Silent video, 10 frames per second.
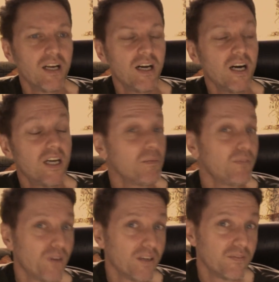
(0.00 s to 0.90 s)
Number
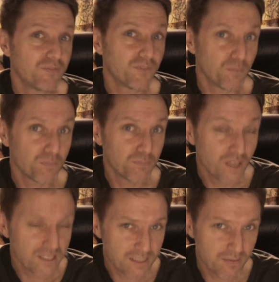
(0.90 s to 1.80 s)
5,
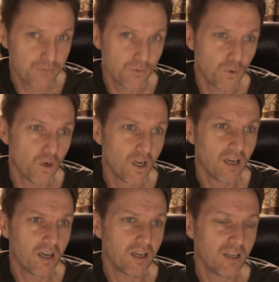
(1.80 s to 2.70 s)
1974,
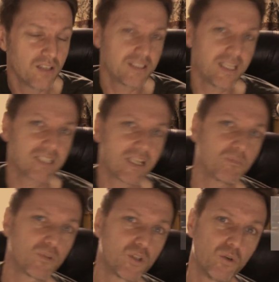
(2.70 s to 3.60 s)
her 6th
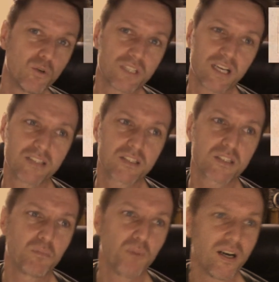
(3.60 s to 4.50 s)
album, Court and
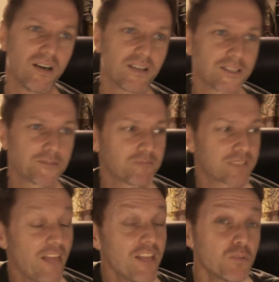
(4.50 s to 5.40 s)
Spark.
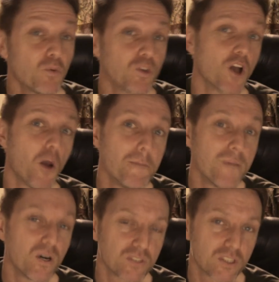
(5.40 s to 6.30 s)
Now, this was her
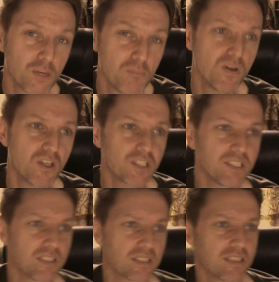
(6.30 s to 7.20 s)
most commercially
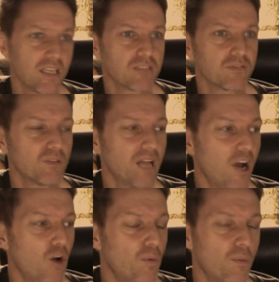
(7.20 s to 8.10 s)
successful
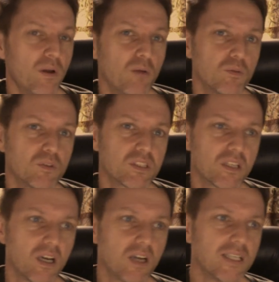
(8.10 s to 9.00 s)
album. It would...